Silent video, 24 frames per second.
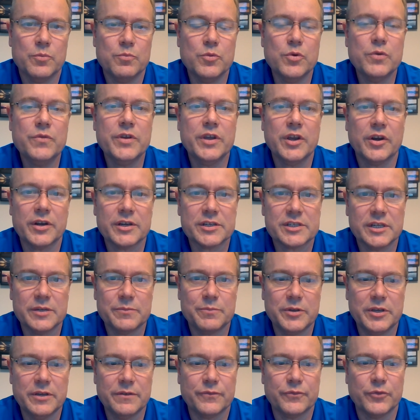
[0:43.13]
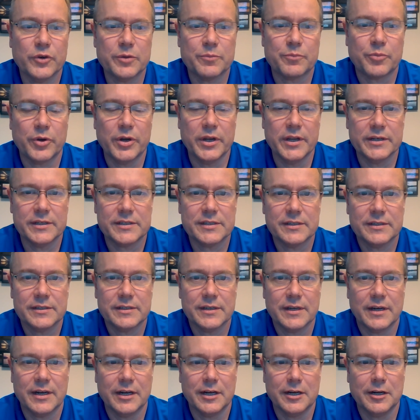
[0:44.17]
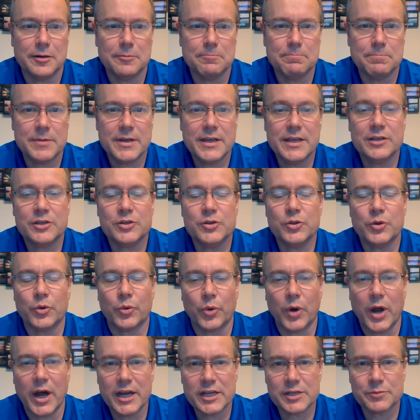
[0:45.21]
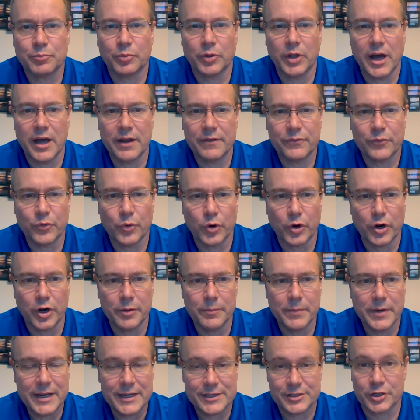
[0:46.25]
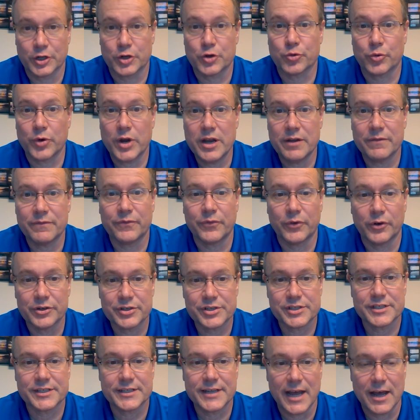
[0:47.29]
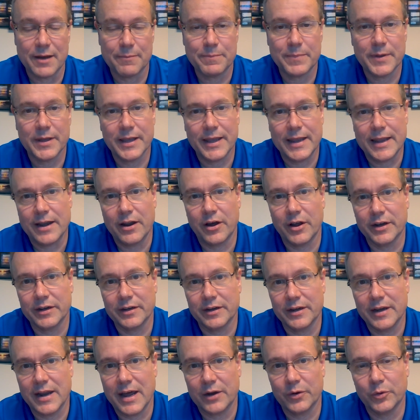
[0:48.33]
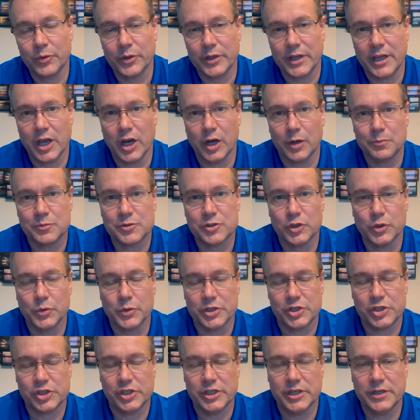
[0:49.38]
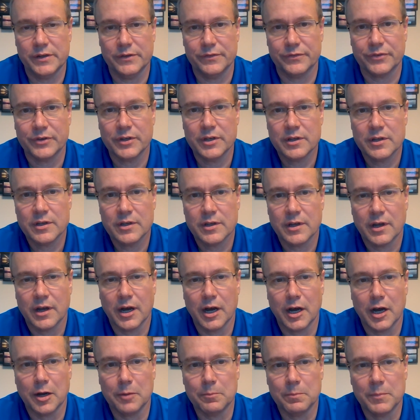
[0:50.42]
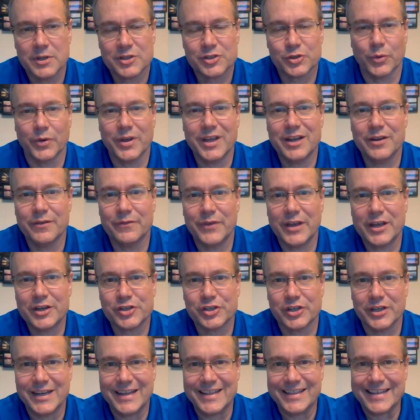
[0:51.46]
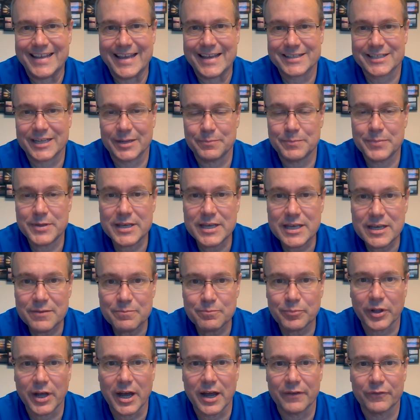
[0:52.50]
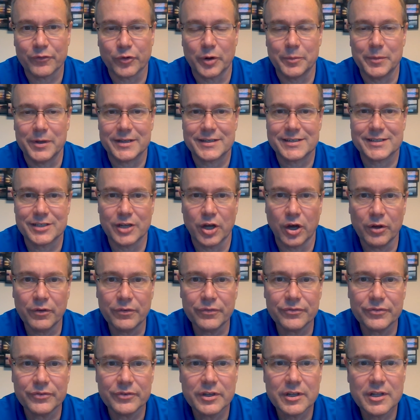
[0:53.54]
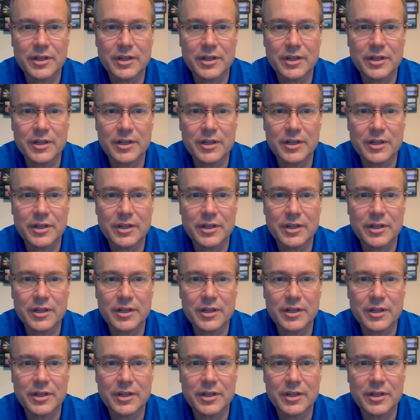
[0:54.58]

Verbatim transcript: moving your SAP footprint um, into the RISE platform is a great first step. It on, not only helps you achieve um, so innovation in the SAP platform itself,